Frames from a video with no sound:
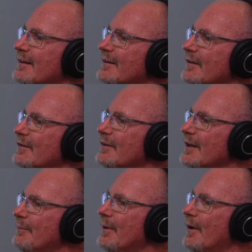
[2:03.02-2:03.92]
to
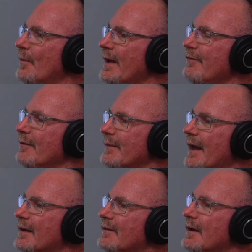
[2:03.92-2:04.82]
slip away from
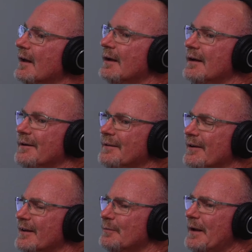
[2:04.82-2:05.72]
that.
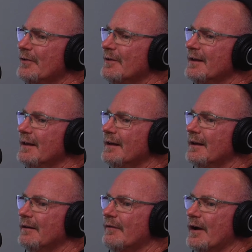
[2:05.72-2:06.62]
Especially in
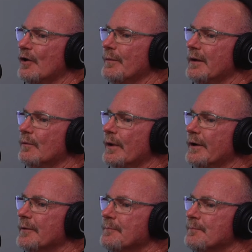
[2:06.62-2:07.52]
an environment
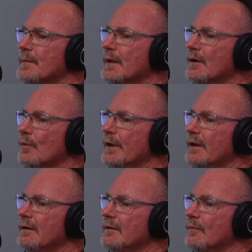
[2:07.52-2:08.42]
where
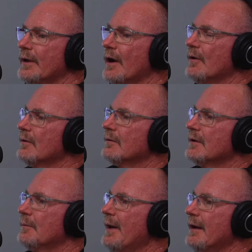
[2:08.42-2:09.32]
we are
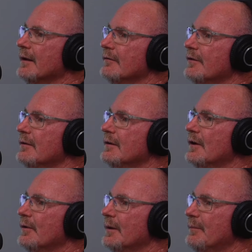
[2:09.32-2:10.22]
competitive.
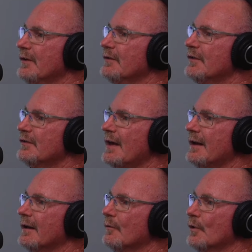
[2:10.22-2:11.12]
In a business
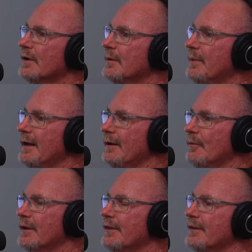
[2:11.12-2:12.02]
setting, we're
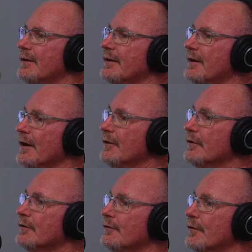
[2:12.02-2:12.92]
competing with
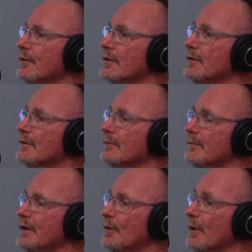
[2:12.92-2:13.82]
others for
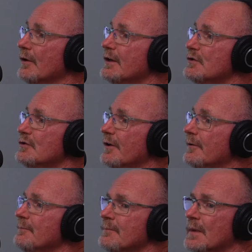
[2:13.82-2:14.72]
market
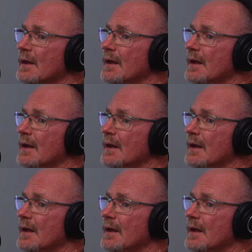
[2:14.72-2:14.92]
share,